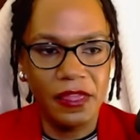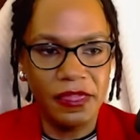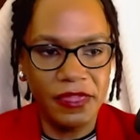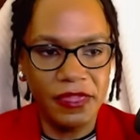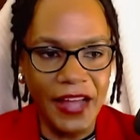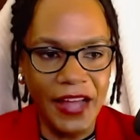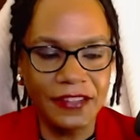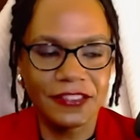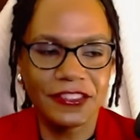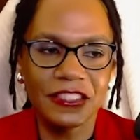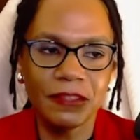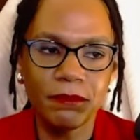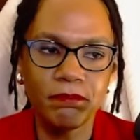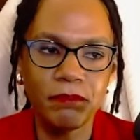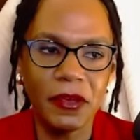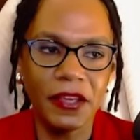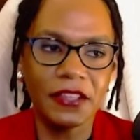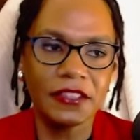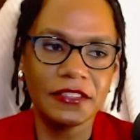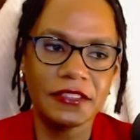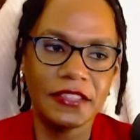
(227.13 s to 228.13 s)
That's the
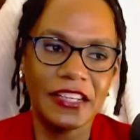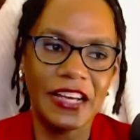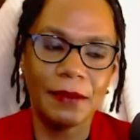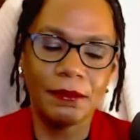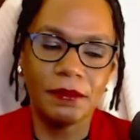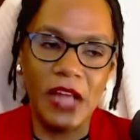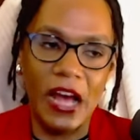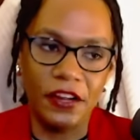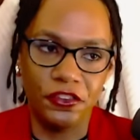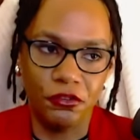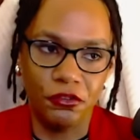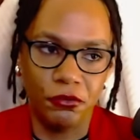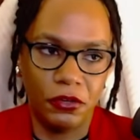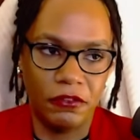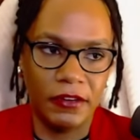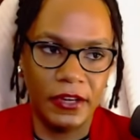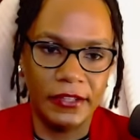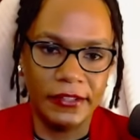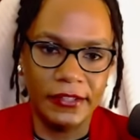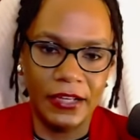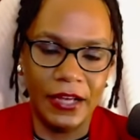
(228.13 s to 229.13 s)
biggest thing I'm not doing
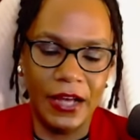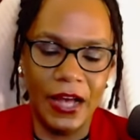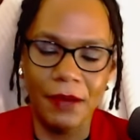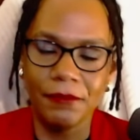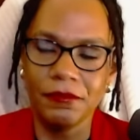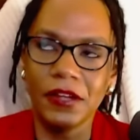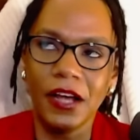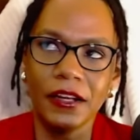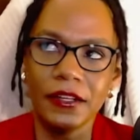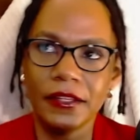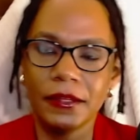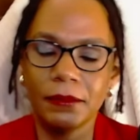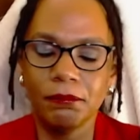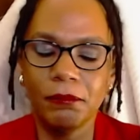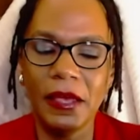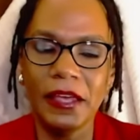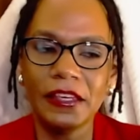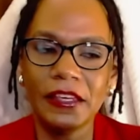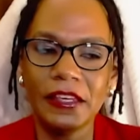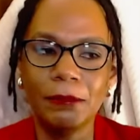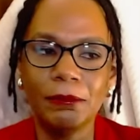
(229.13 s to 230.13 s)
right now. I'm not
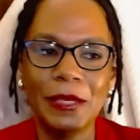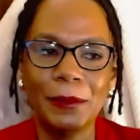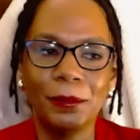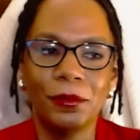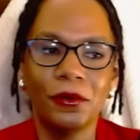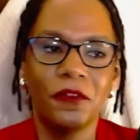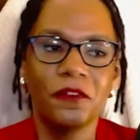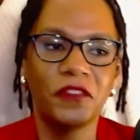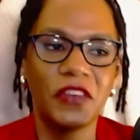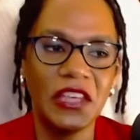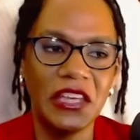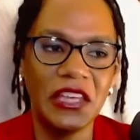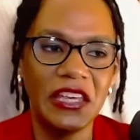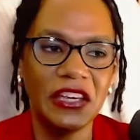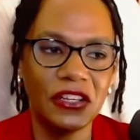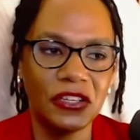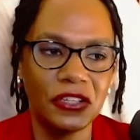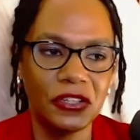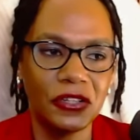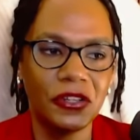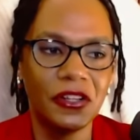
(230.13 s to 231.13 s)
making people
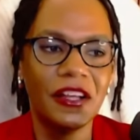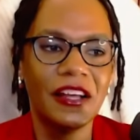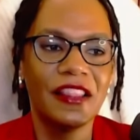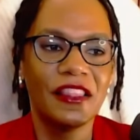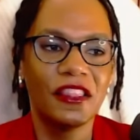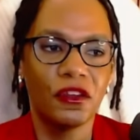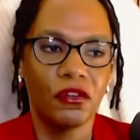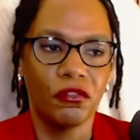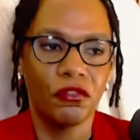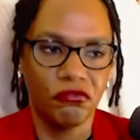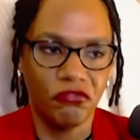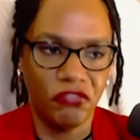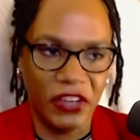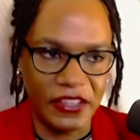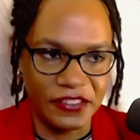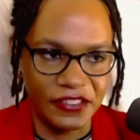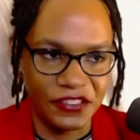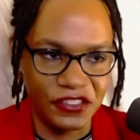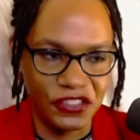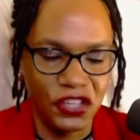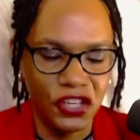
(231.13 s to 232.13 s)
feel the
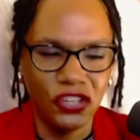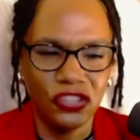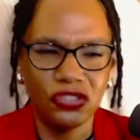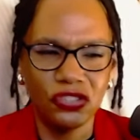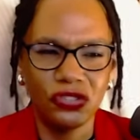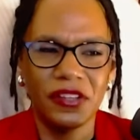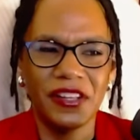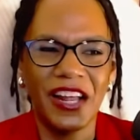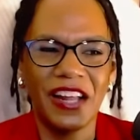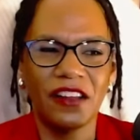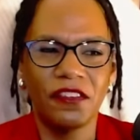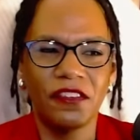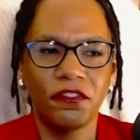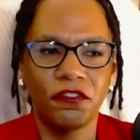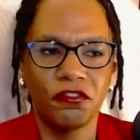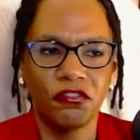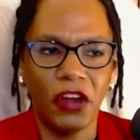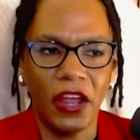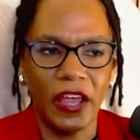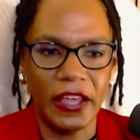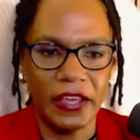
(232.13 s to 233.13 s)
risk, so they're not
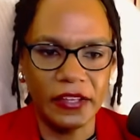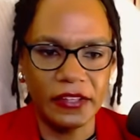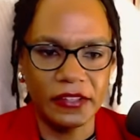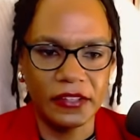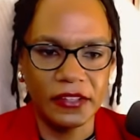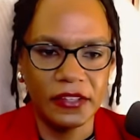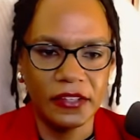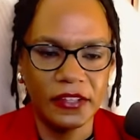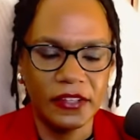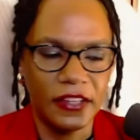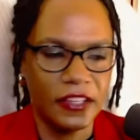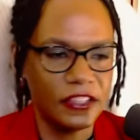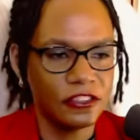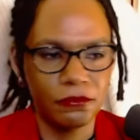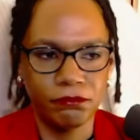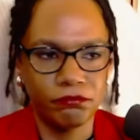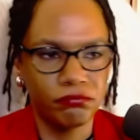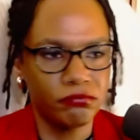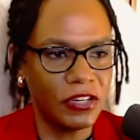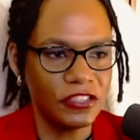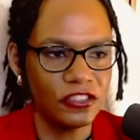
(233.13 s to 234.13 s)
afraid. They just
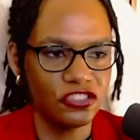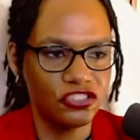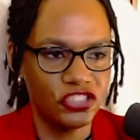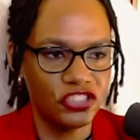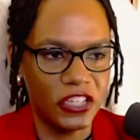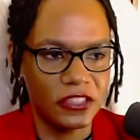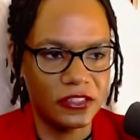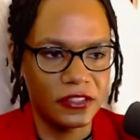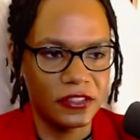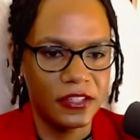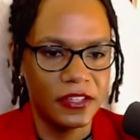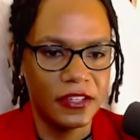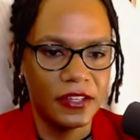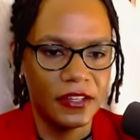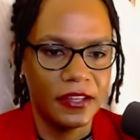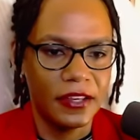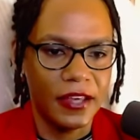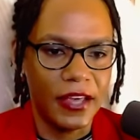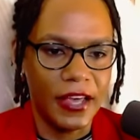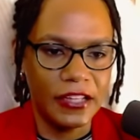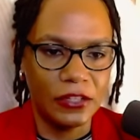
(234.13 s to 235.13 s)
press shit.
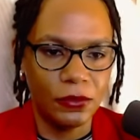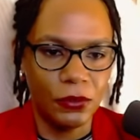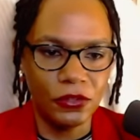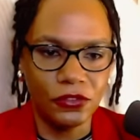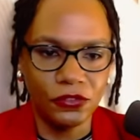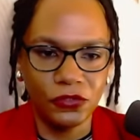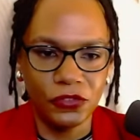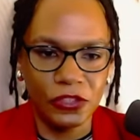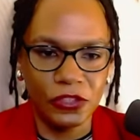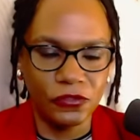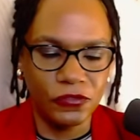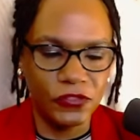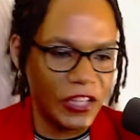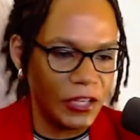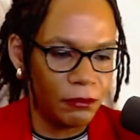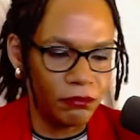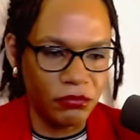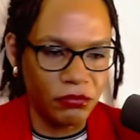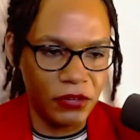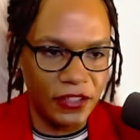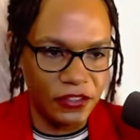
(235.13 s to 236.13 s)
And the ones who just feel
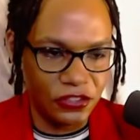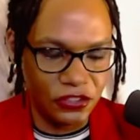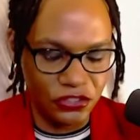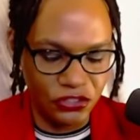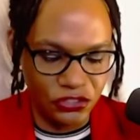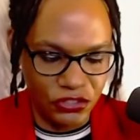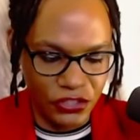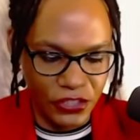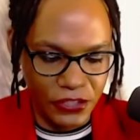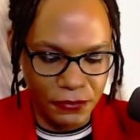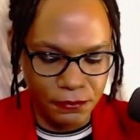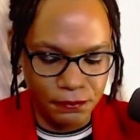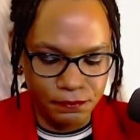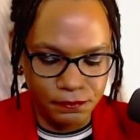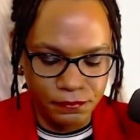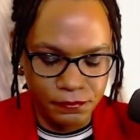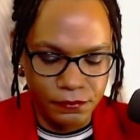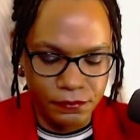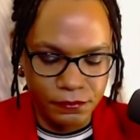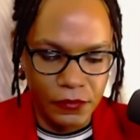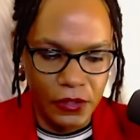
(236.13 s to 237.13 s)
like pressing shit
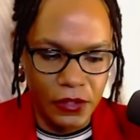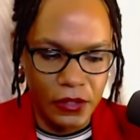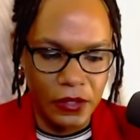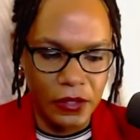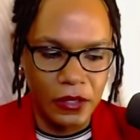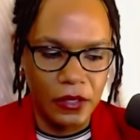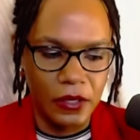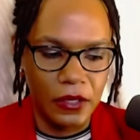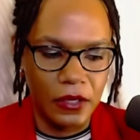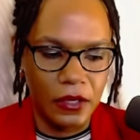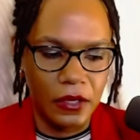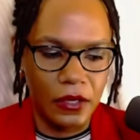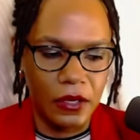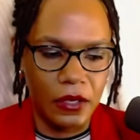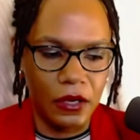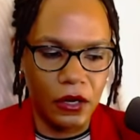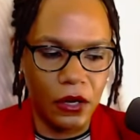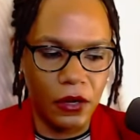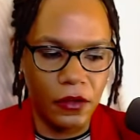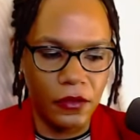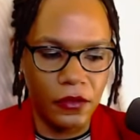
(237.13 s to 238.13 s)

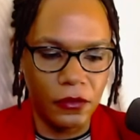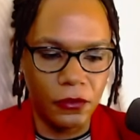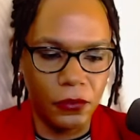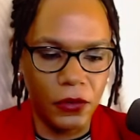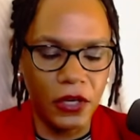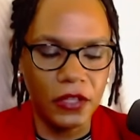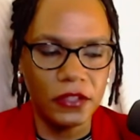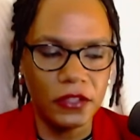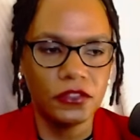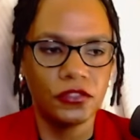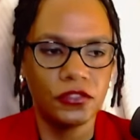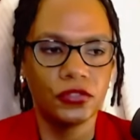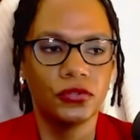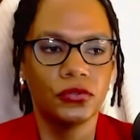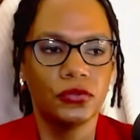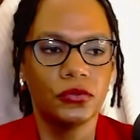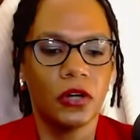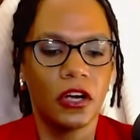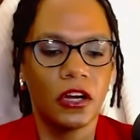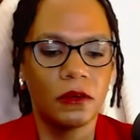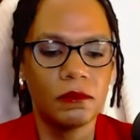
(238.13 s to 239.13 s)
are the ones
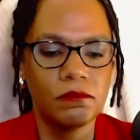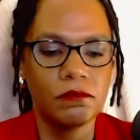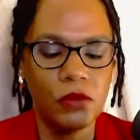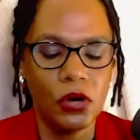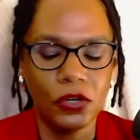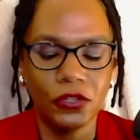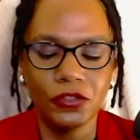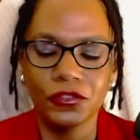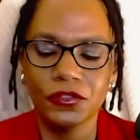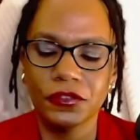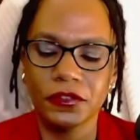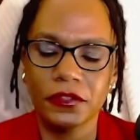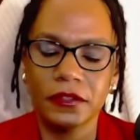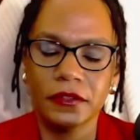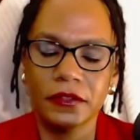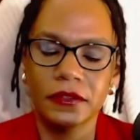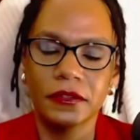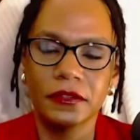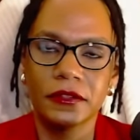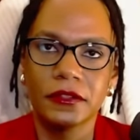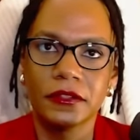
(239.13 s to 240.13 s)
who are most
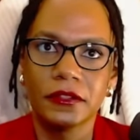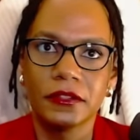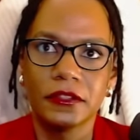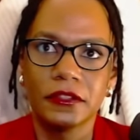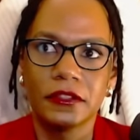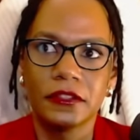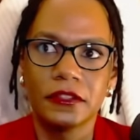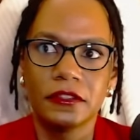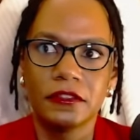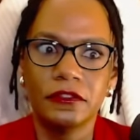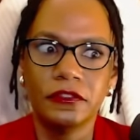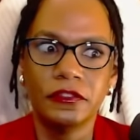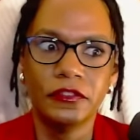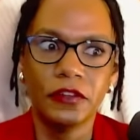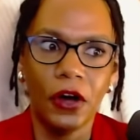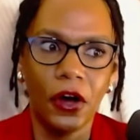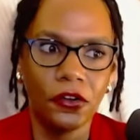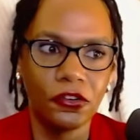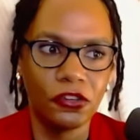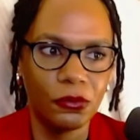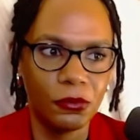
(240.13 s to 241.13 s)

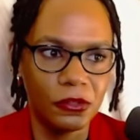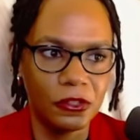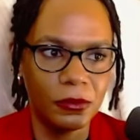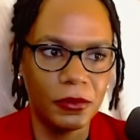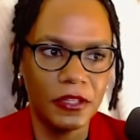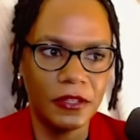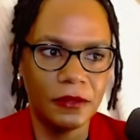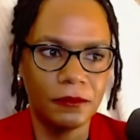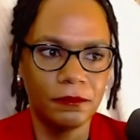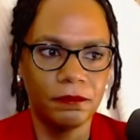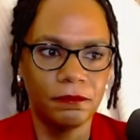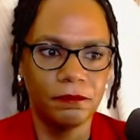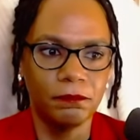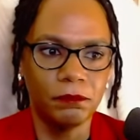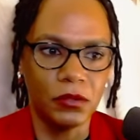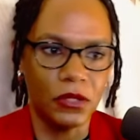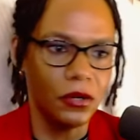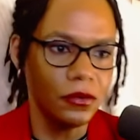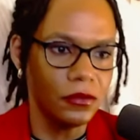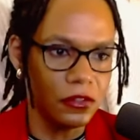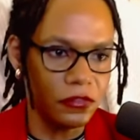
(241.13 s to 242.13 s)
vulnerable to being
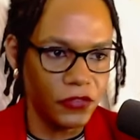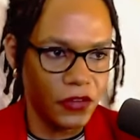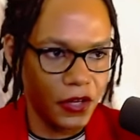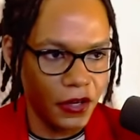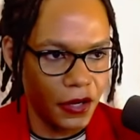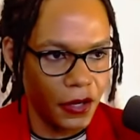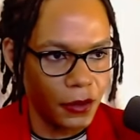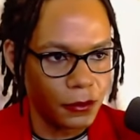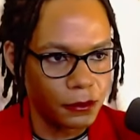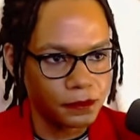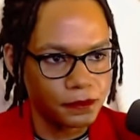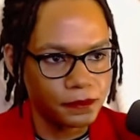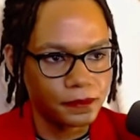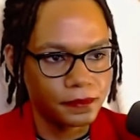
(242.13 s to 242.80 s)
blown the fuck up.